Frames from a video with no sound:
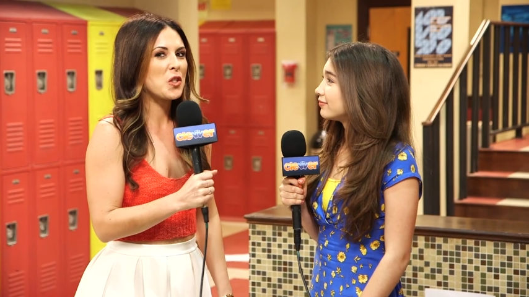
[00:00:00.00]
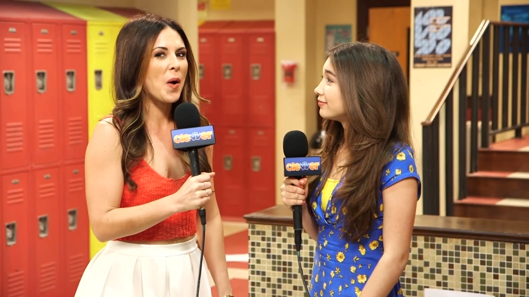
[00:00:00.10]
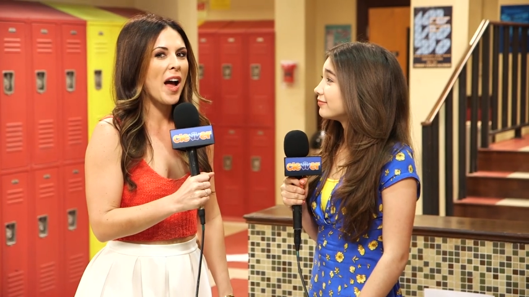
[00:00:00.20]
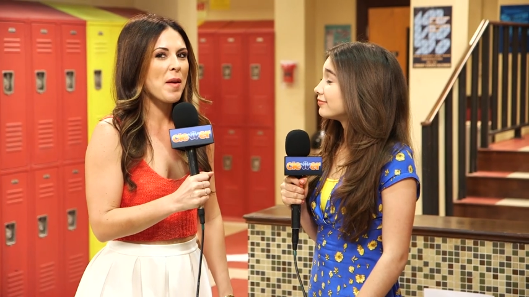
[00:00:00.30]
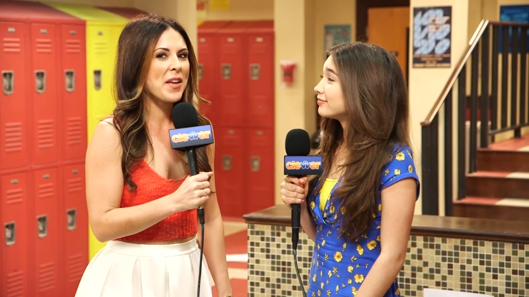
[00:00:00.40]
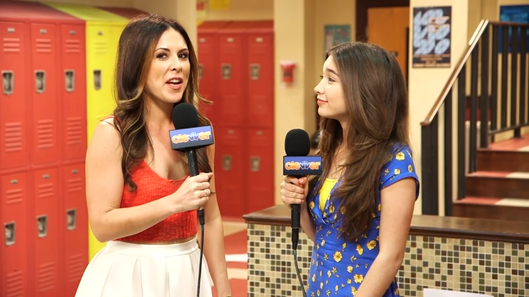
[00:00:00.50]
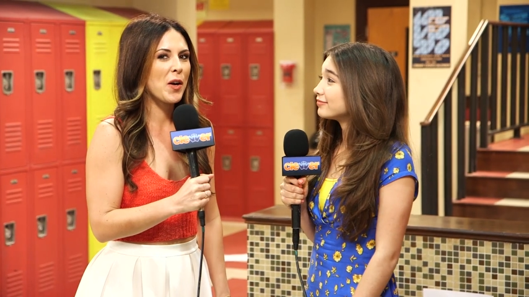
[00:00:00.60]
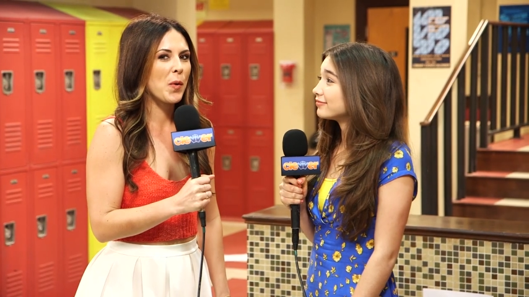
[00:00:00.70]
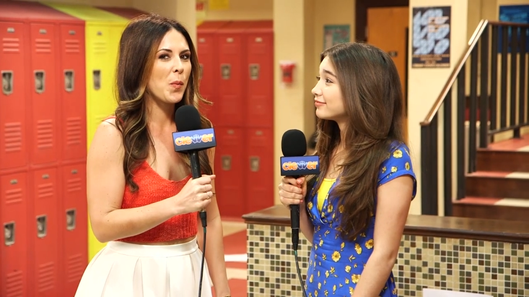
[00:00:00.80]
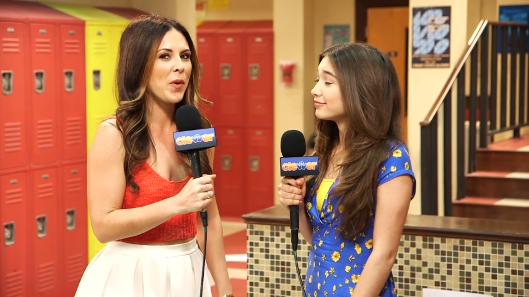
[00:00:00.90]
Speaker 1: So I am
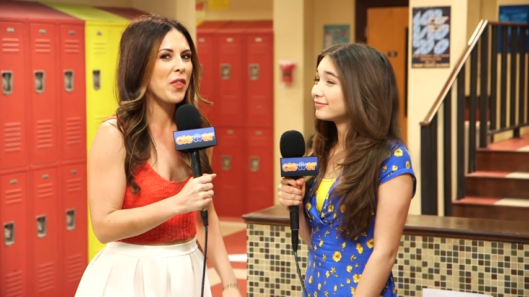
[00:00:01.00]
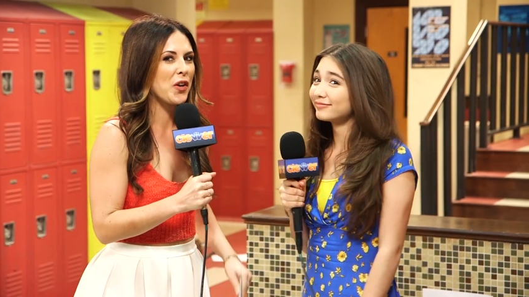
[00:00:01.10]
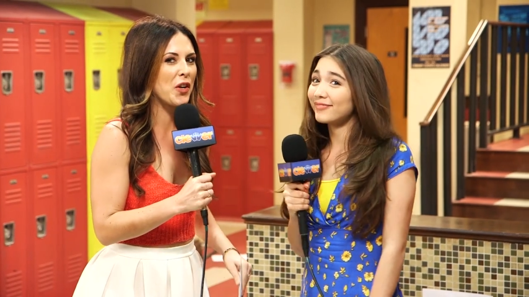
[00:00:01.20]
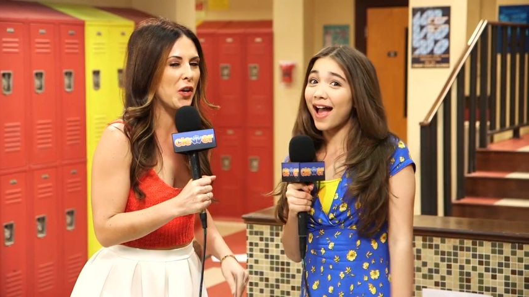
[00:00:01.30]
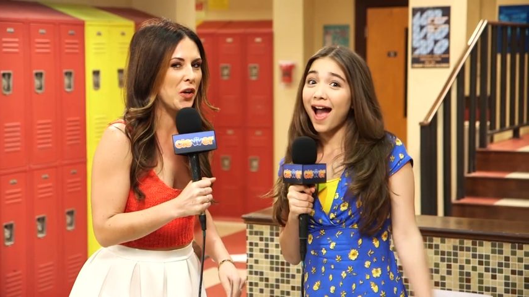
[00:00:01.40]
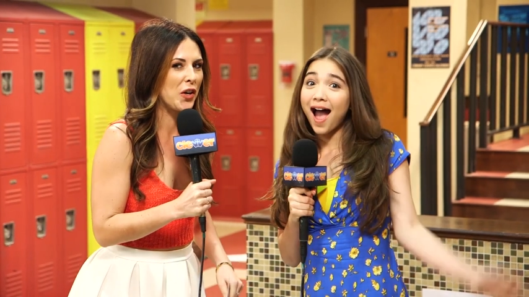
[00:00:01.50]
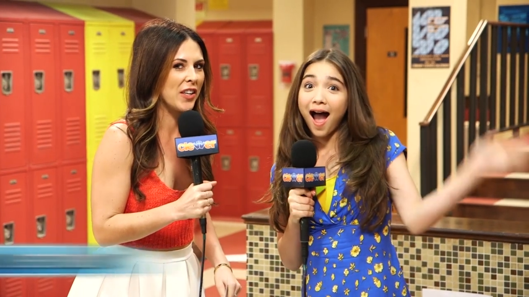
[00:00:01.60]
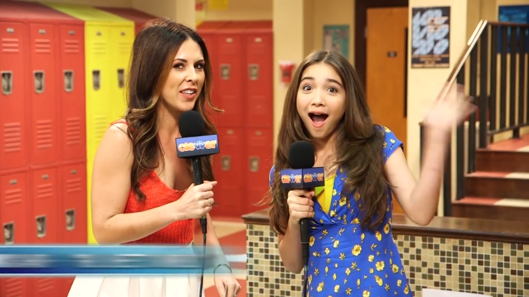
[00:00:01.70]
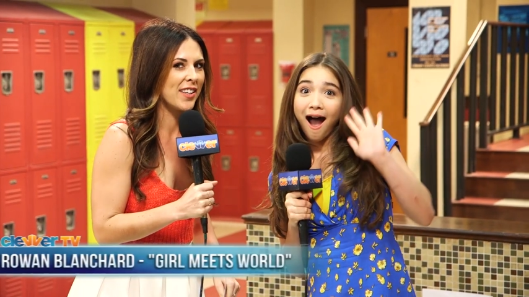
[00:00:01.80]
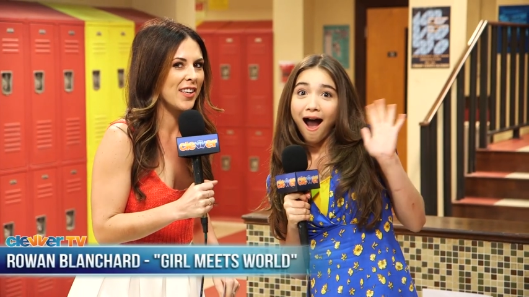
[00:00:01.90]
here with the girl,
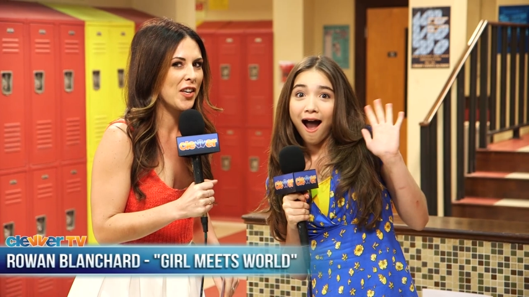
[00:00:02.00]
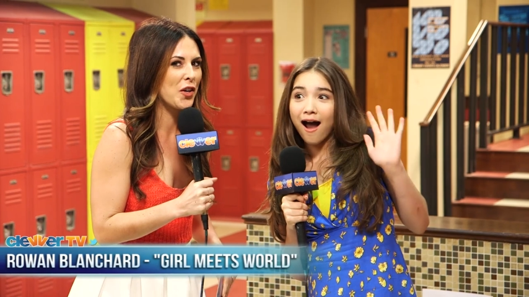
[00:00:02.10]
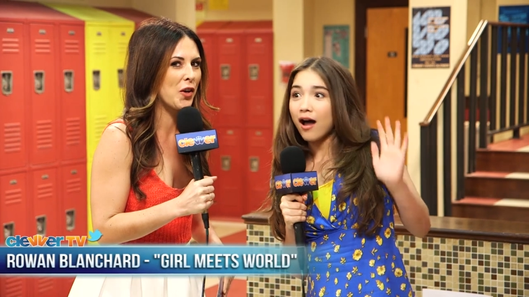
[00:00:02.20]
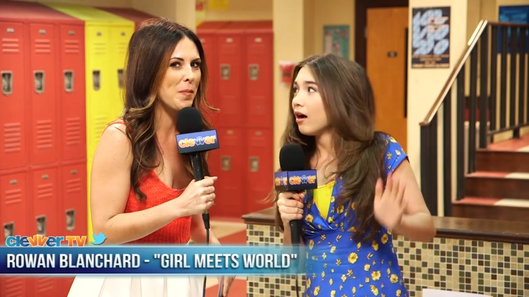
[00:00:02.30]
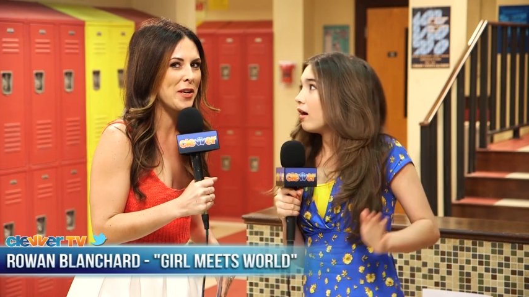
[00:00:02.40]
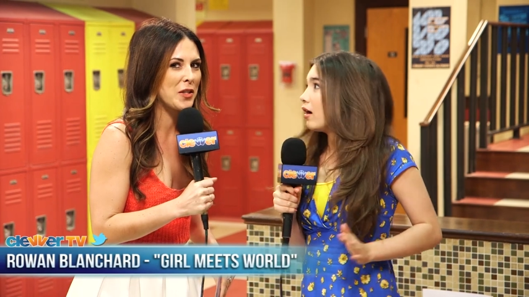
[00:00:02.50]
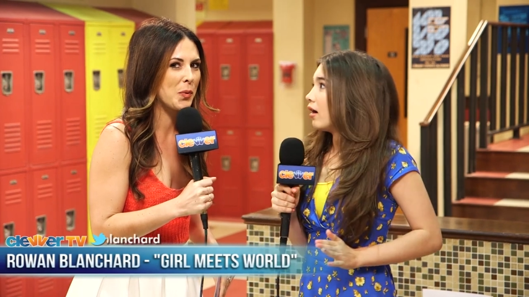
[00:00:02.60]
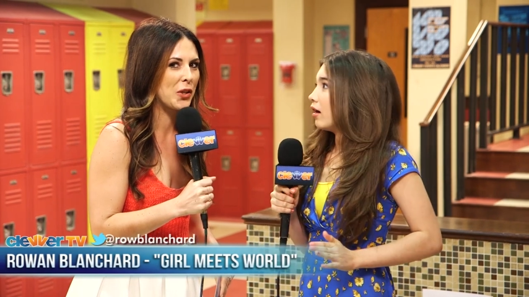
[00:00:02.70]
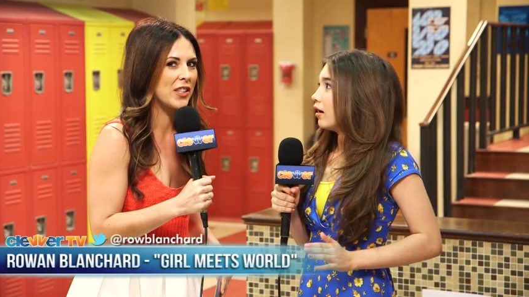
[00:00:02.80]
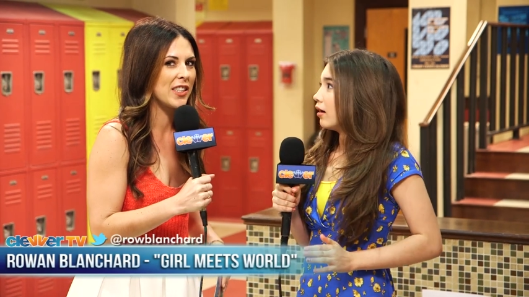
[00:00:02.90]
Girl Meets
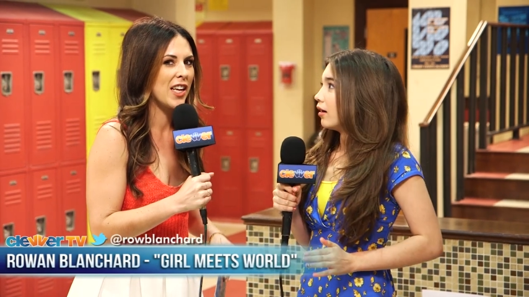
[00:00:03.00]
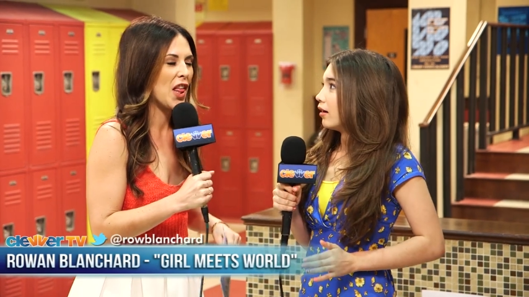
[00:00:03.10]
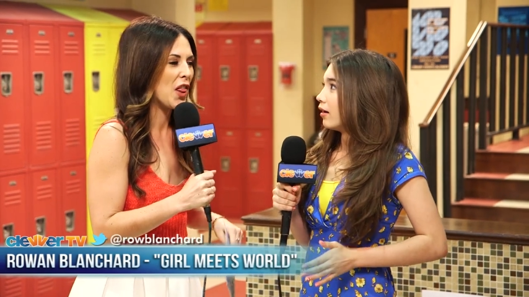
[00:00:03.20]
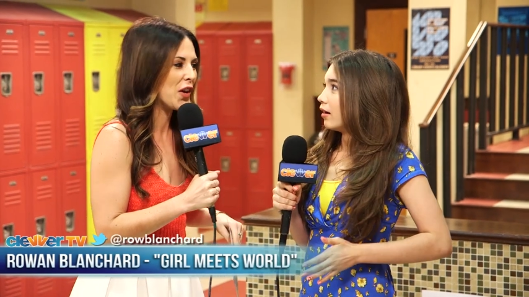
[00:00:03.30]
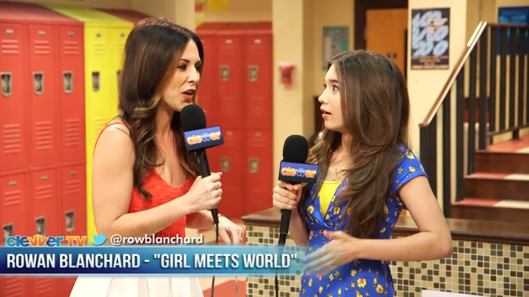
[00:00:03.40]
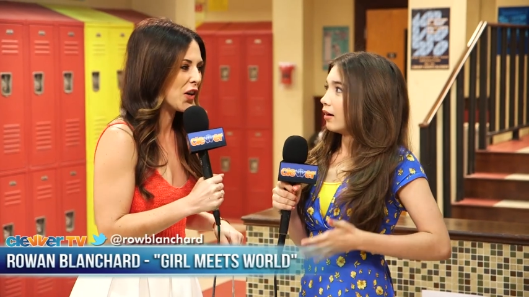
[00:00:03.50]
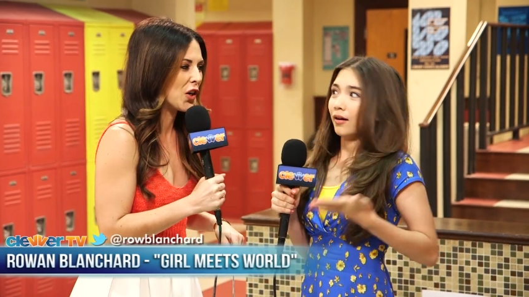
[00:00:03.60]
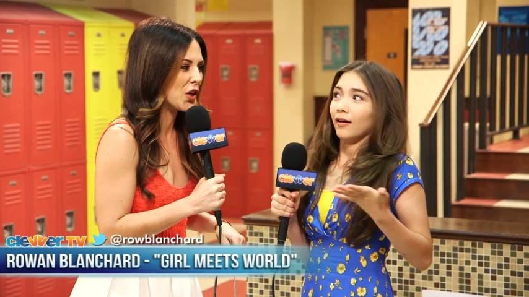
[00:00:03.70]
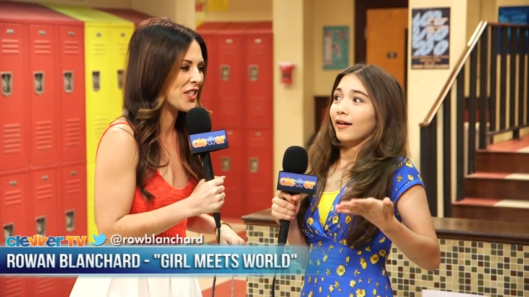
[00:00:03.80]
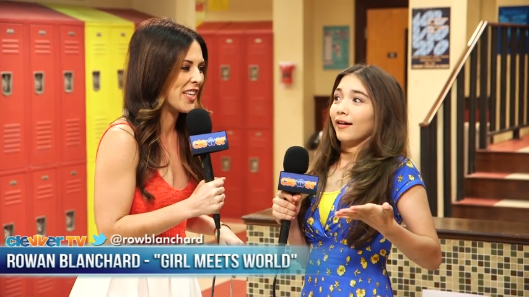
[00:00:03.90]
World, the girl
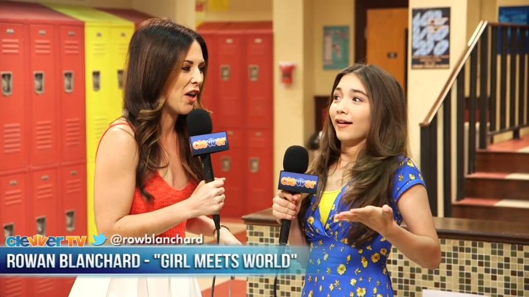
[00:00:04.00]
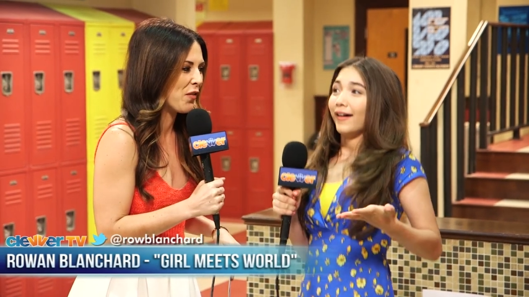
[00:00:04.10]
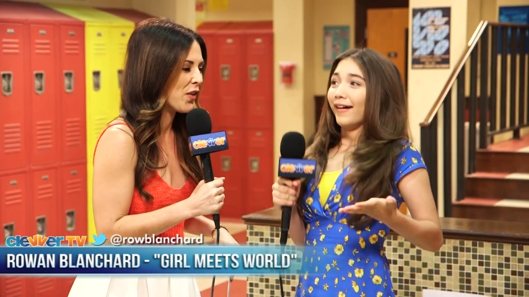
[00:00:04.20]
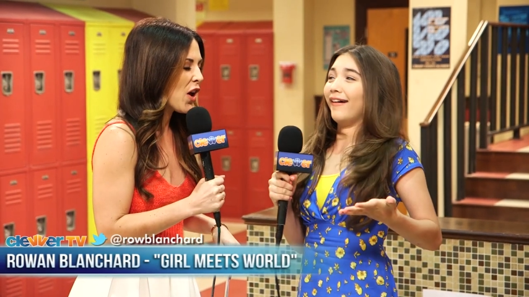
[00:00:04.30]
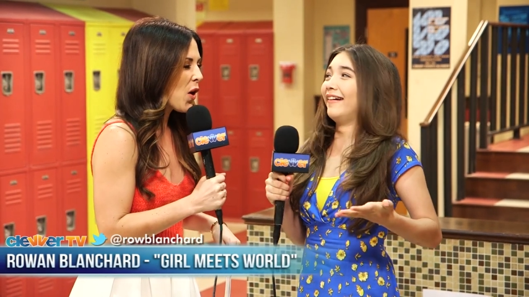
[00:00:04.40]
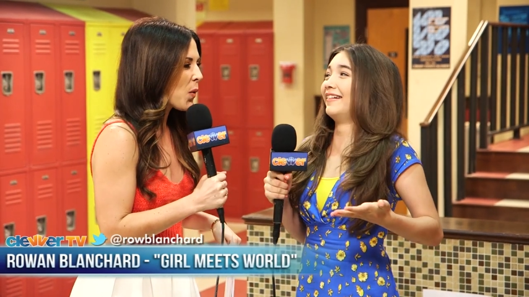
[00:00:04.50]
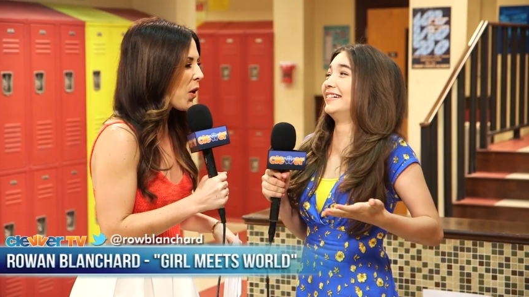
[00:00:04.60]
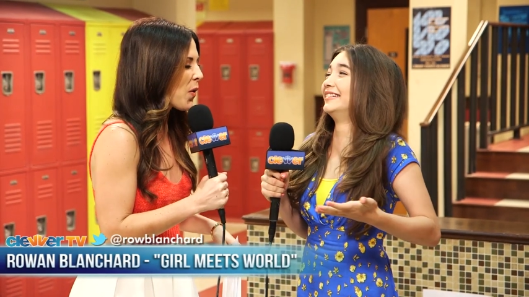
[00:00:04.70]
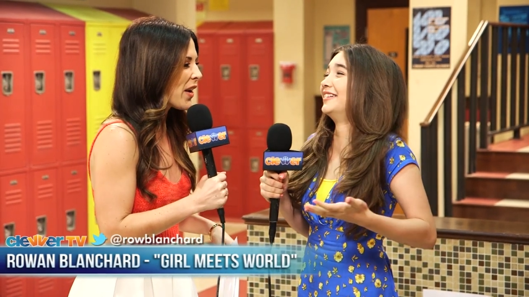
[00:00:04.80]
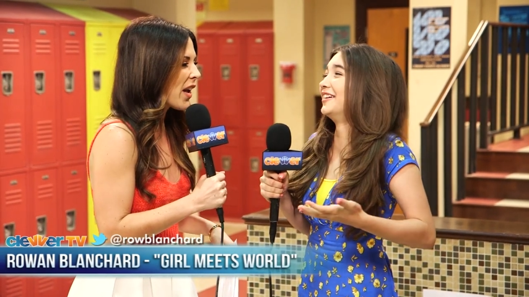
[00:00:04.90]
herself.
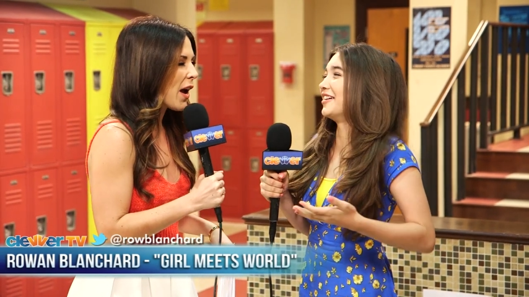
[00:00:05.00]
Rowan,